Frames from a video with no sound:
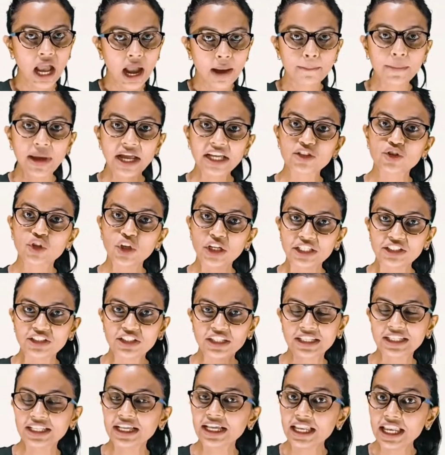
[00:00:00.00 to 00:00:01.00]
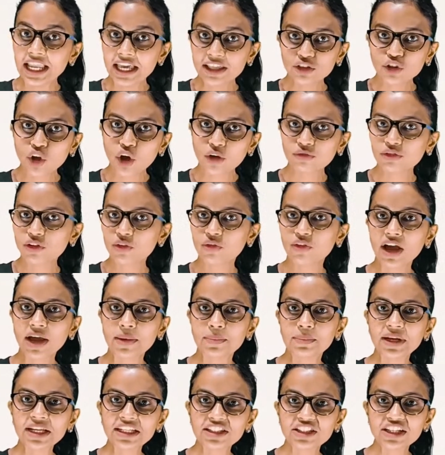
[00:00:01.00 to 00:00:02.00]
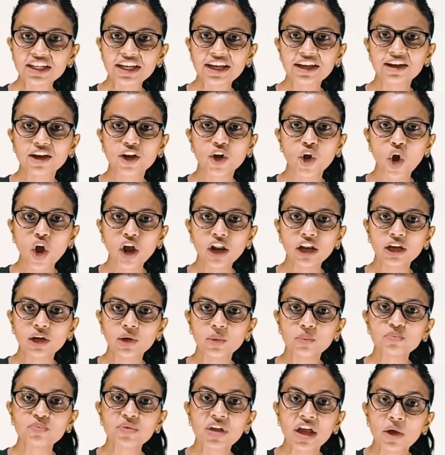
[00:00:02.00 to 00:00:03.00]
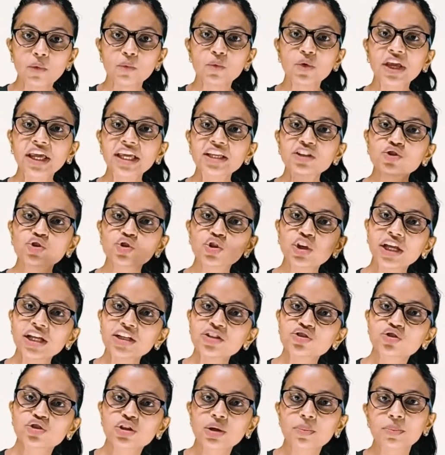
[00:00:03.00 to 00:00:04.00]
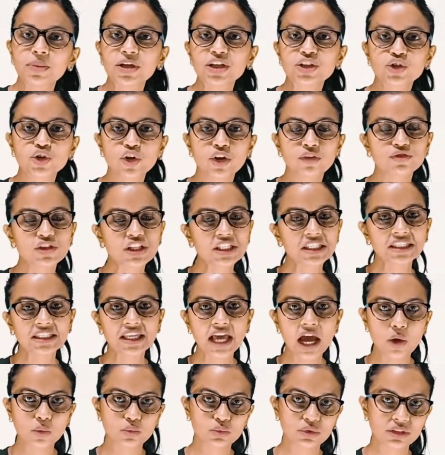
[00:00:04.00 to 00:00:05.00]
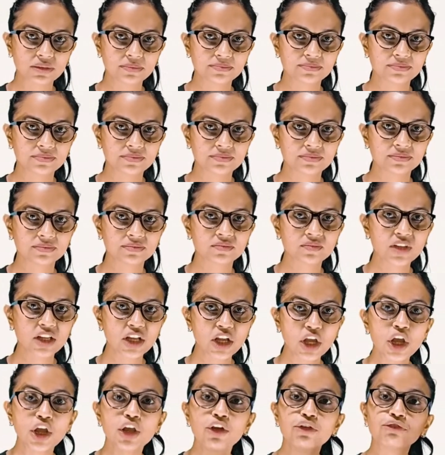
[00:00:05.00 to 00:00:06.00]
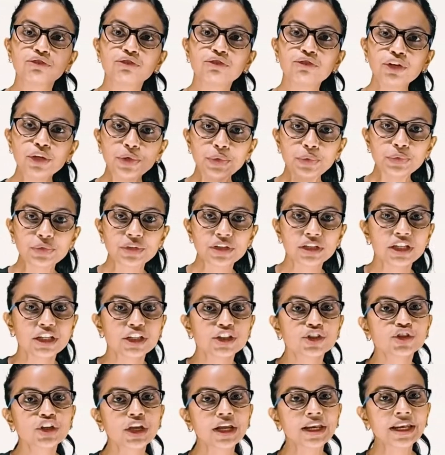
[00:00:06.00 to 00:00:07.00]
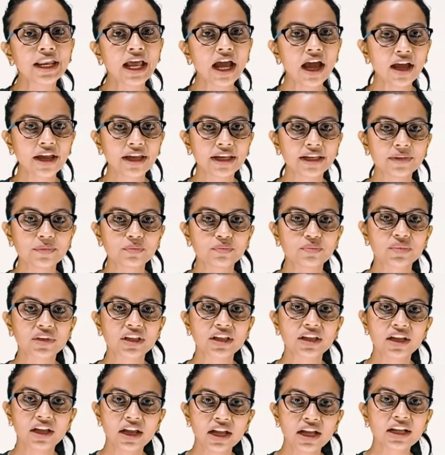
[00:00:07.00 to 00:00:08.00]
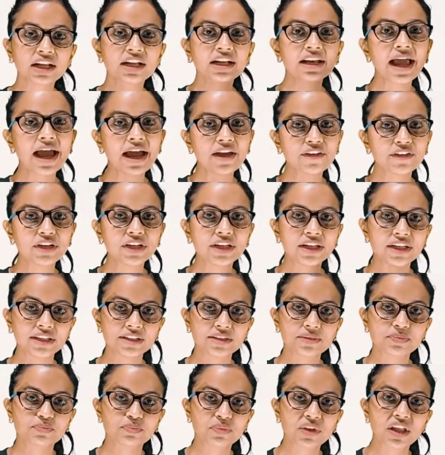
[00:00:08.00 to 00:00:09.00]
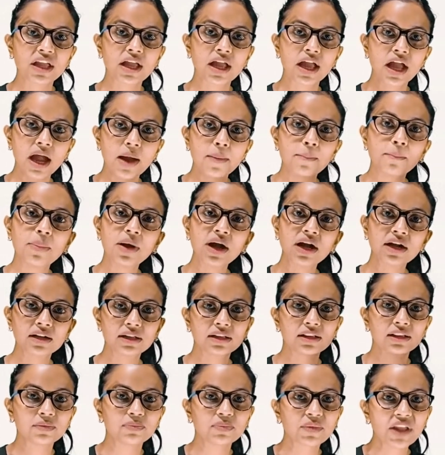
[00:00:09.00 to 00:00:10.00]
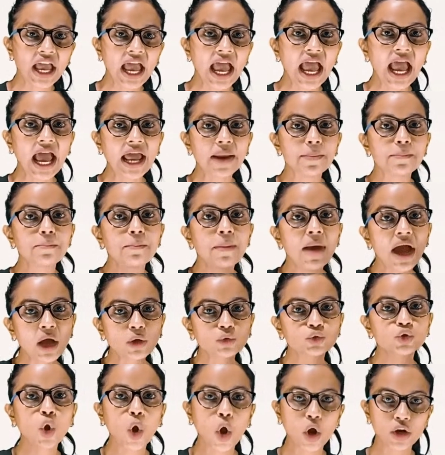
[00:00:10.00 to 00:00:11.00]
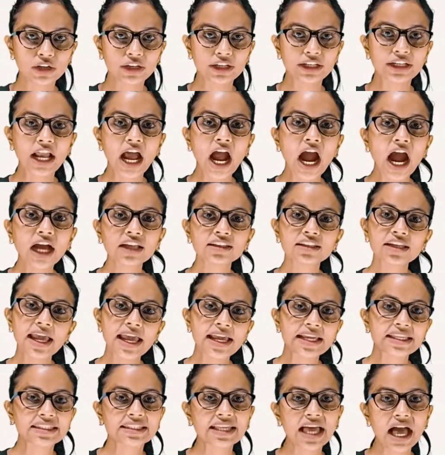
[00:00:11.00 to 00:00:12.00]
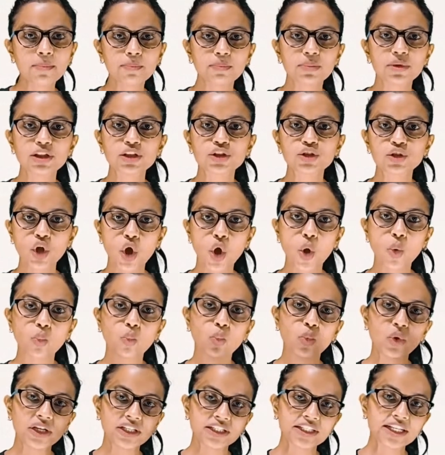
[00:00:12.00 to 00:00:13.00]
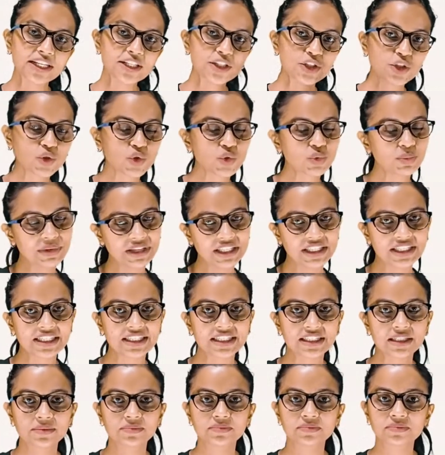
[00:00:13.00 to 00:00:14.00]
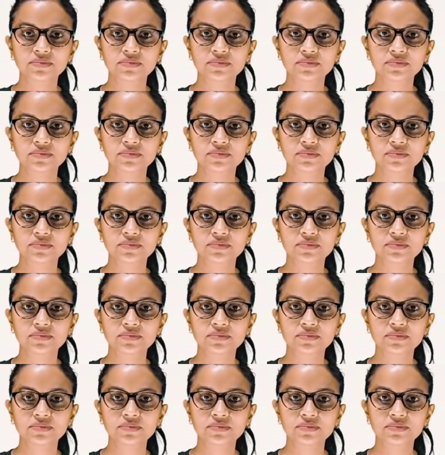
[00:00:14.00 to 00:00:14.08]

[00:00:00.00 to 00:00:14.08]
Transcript: By changing the length of the vibrating air column, we can change the pitch of the sound. Flute, shehnai, clarinet, bugle, and mouth organ are the examples of wind instruments.